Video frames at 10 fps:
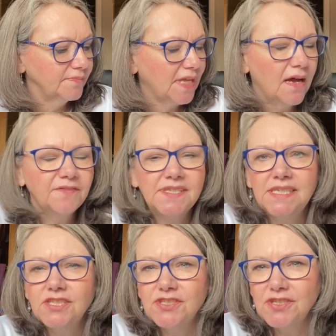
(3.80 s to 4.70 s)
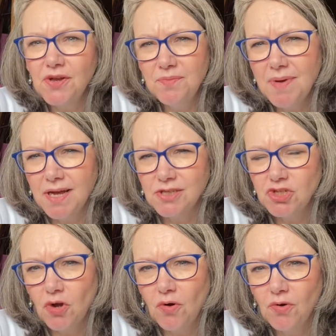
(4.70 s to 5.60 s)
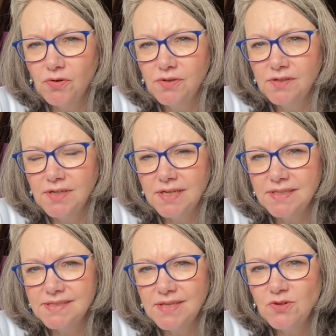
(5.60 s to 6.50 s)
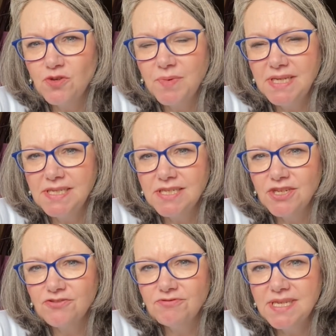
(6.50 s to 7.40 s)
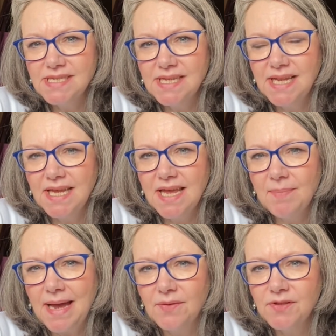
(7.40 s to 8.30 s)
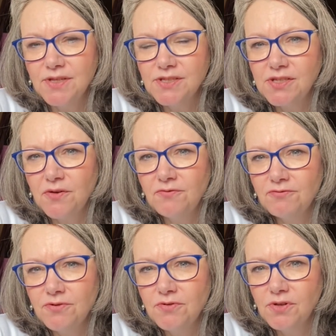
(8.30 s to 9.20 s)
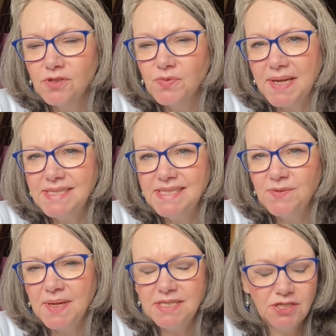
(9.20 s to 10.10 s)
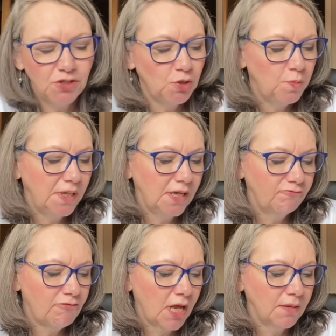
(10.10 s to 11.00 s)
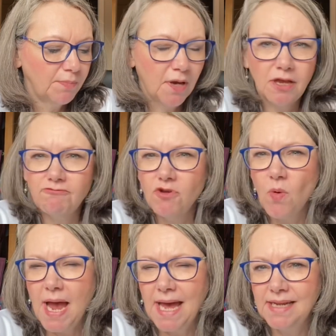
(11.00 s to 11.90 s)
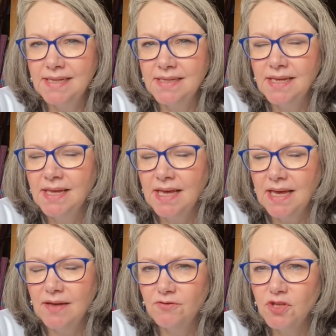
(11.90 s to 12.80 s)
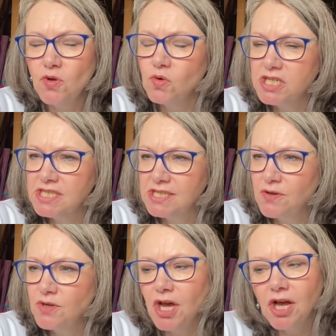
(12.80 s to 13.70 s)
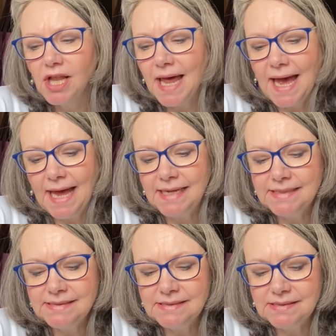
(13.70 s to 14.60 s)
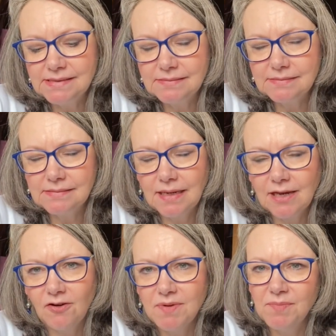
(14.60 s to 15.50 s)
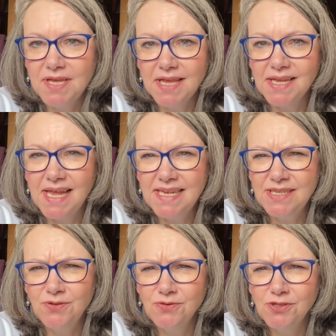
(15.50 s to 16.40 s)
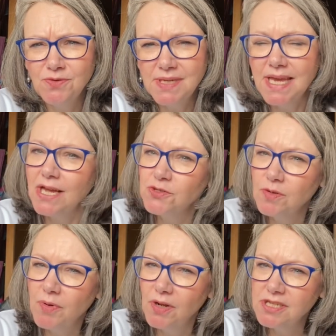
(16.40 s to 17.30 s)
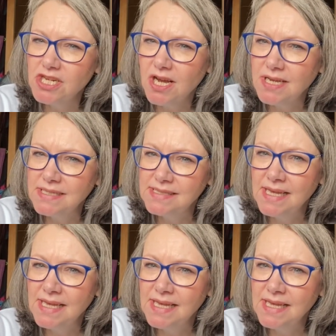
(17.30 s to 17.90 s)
I've seen so much on social media just recently about the Sewfrugal 2022 being run by Ruanne from the Yorkshire Sew Girl, and I can't remember the other lady who's doing it. I do apologise,